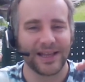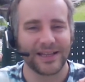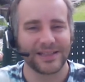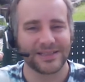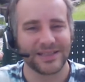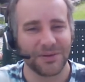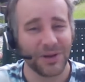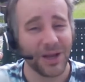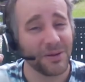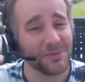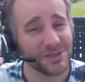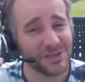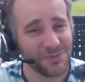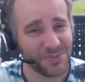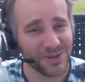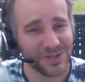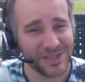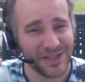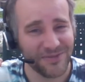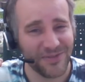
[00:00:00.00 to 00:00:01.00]
Sometimes the
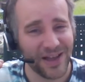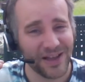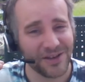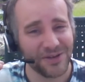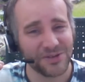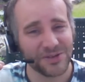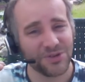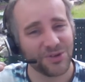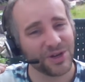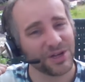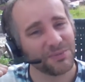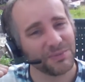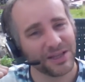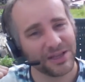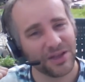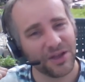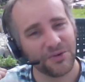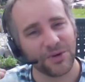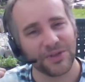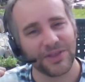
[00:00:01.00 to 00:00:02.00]
perceived value is going to be
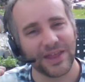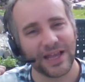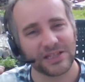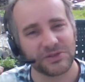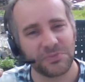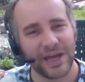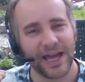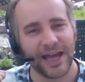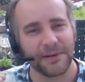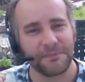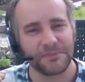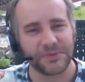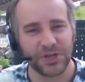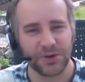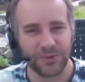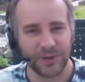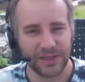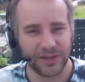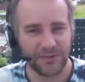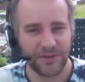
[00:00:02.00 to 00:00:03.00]
lower. That's bad.
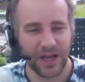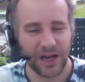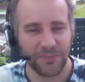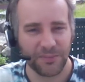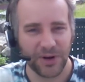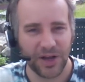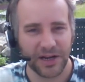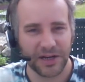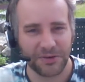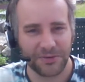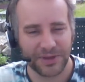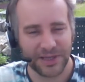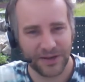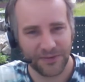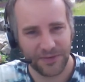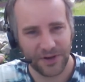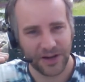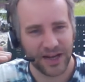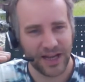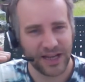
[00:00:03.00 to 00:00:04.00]
So when you've got a product with
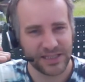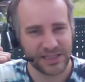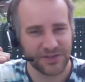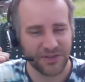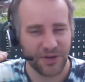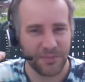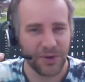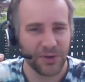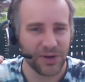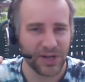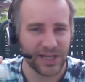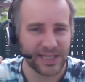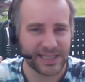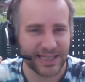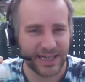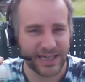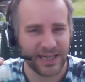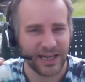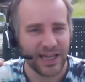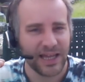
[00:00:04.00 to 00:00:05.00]
different kinds of
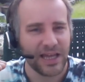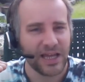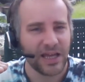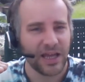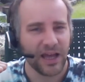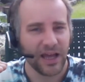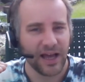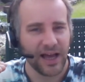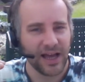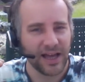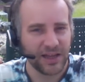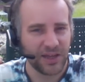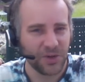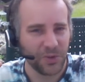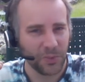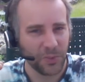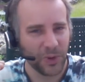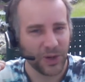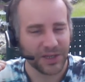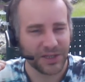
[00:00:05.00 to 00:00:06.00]
components in it,
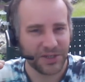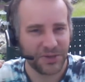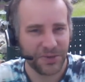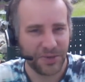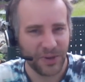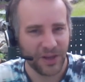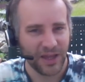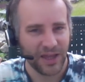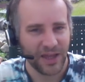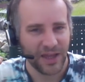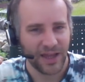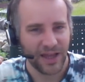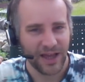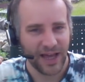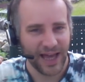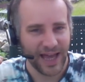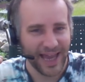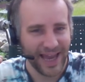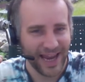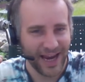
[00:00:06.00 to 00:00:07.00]
you want to
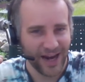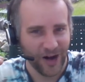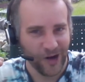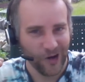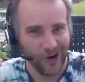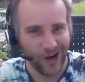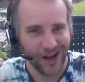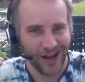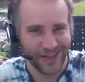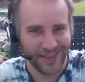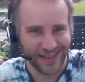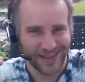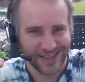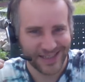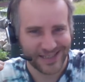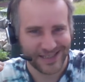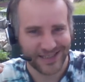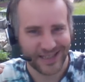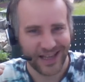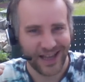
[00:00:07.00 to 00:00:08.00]
err on
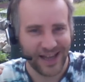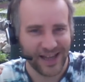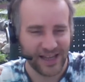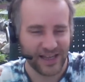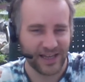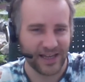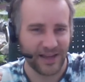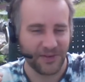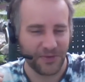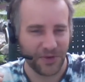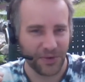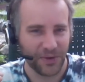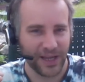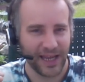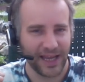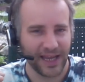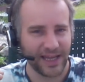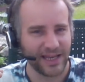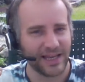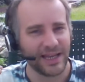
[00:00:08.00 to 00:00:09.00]
this side if you
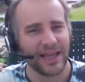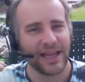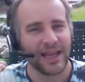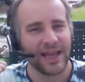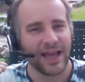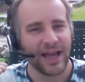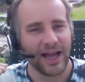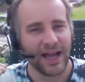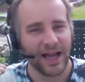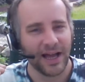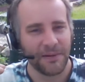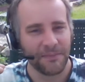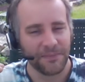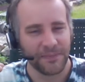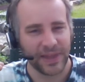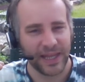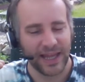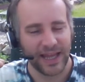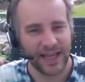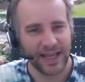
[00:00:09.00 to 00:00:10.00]
can,
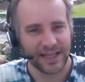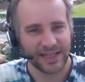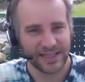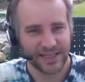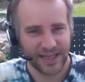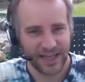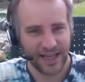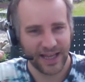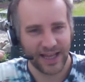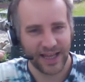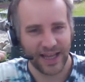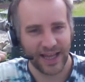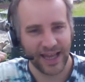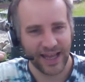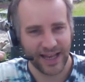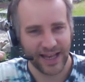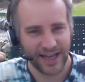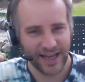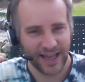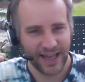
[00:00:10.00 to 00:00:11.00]
and
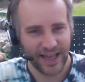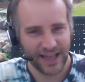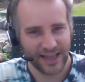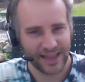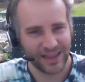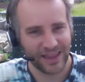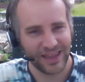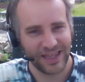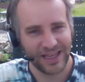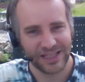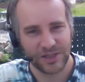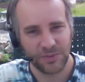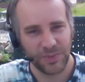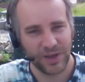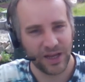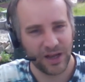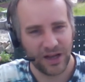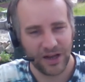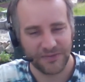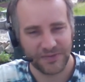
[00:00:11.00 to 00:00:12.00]
at least
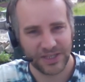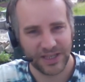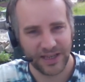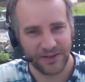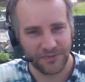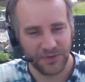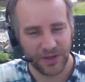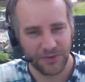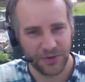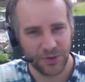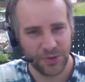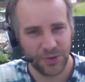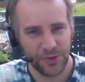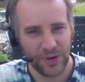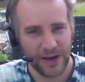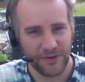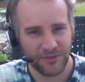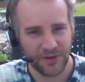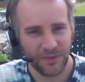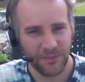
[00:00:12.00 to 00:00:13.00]
be off. If you do
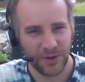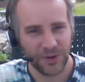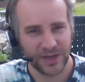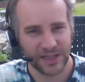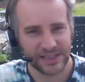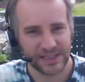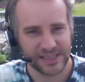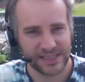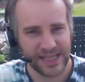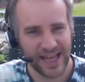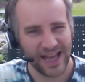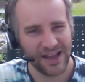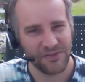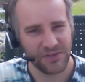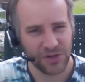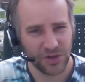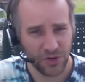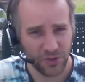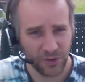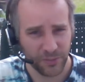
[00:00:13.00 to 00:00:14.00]
have components that
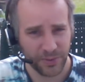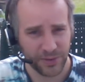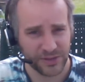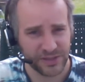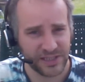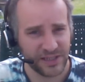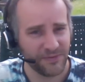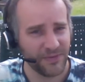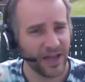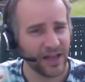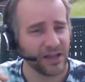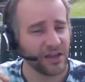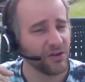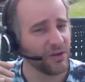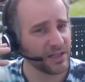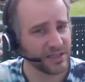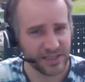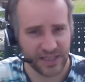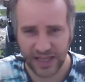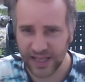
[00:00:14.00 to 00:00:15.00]
have a lower perceived
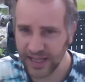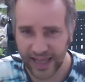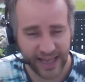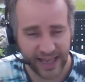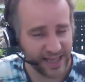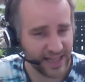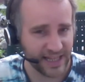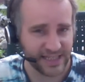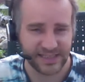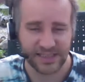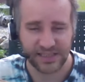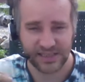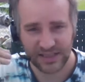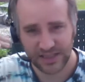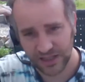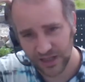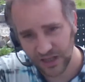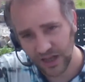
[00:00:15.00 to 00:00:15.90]
value, and this is